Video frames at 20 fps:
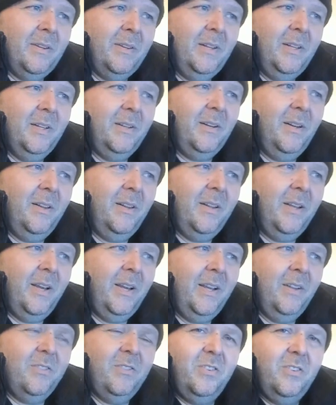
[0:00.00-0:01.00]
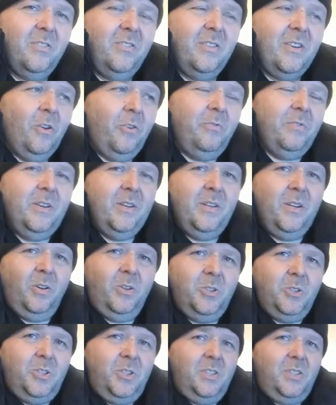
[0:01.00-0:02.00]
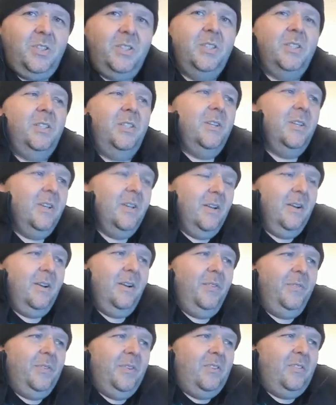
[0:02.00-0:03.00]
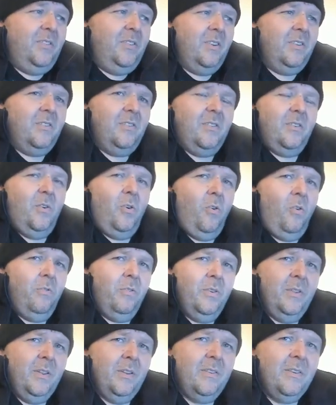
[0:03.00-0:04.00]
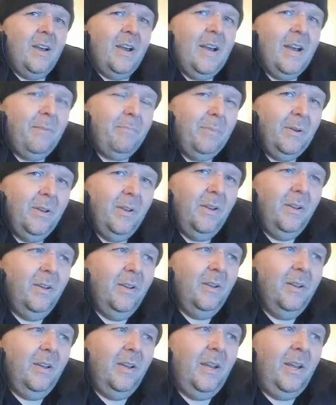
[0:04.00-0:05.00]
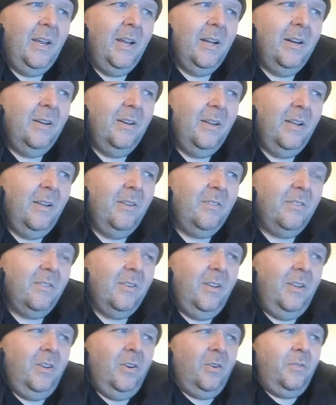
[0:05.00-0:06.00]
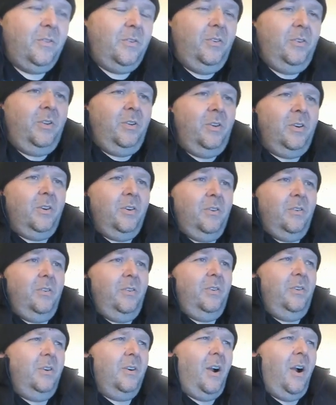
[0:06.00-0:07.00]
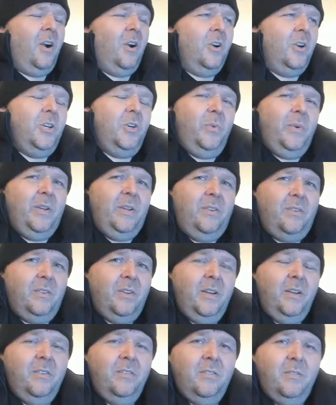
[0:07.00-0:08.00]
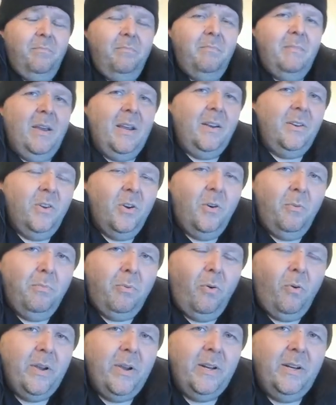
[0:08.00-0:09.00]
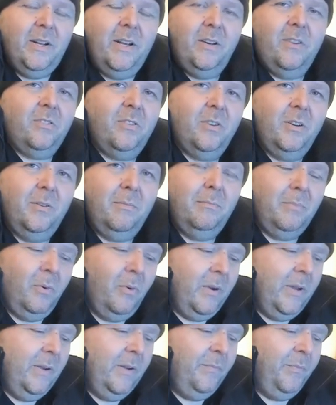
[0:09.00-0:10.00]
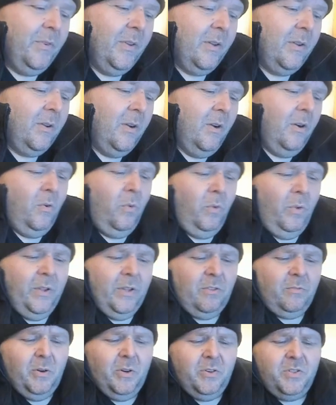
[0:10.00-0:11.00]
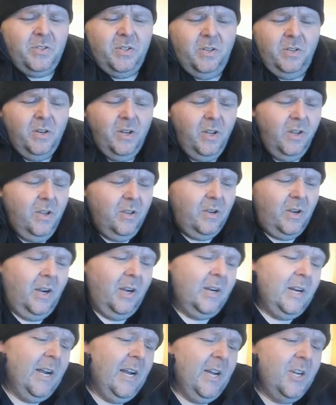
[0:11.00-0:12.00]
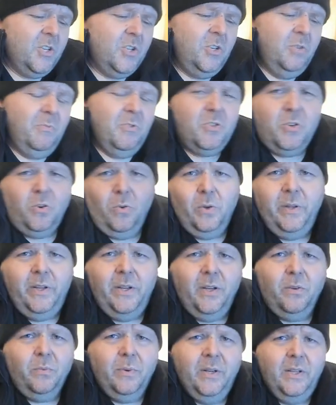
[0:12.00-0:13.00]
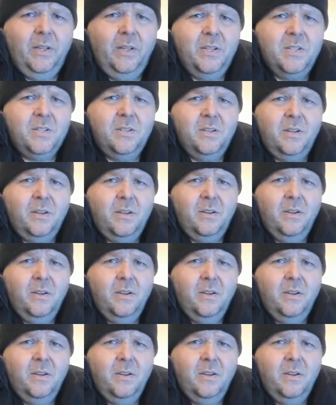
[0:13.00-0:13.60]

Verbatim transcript: end of the day, it's just self-indulgency that's just over the top. And it's, you're, you're you're arguing things that make no point at a certain point. like, oh, well, this person, a costume is totally unrealistic